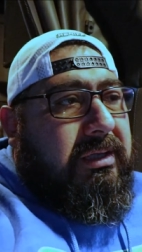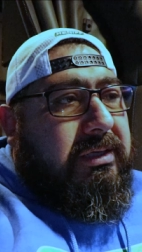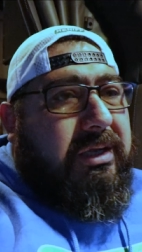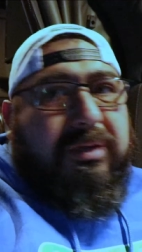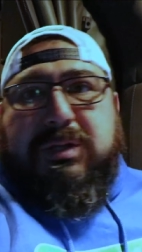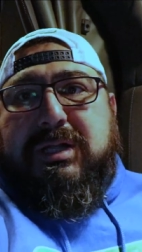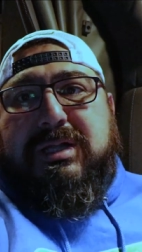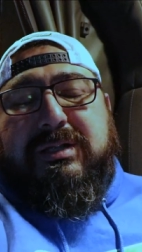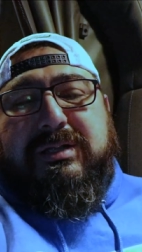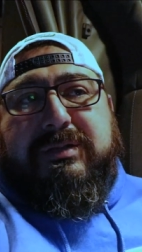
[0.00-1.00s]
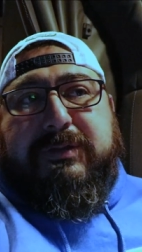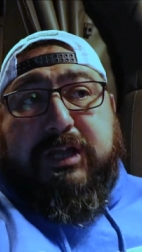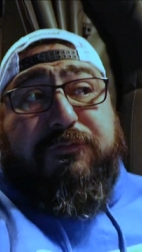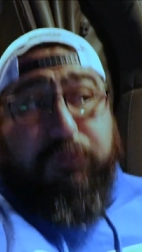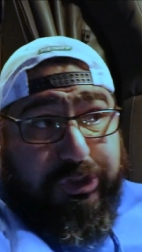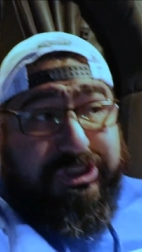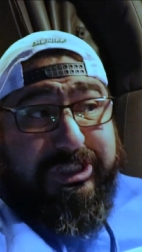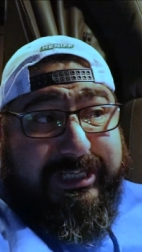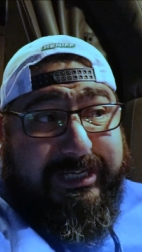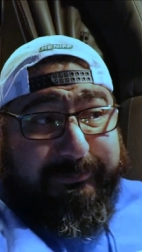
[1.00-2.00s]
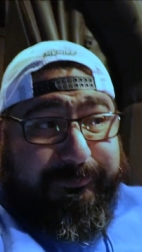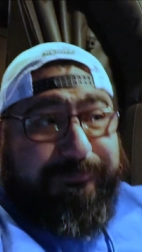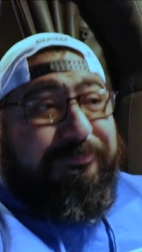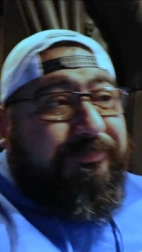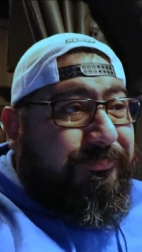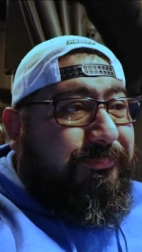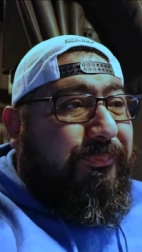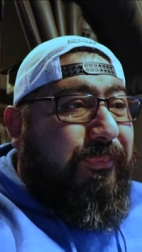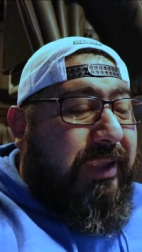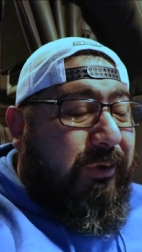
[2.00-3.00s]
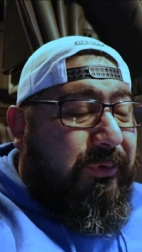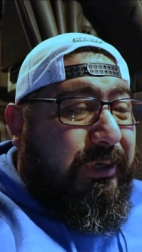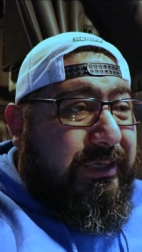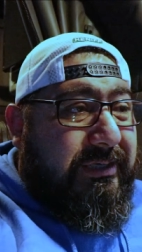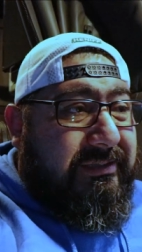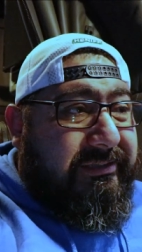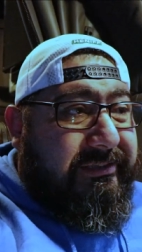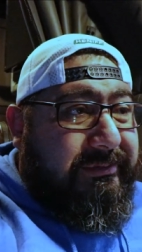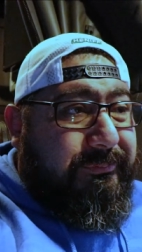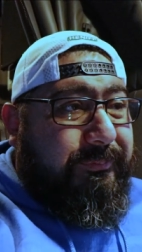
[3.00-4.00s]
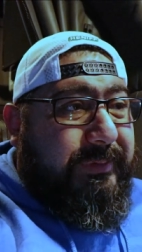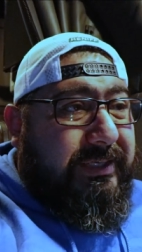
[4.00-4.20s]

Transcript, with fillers: no, unfortunately, we're gonna um, be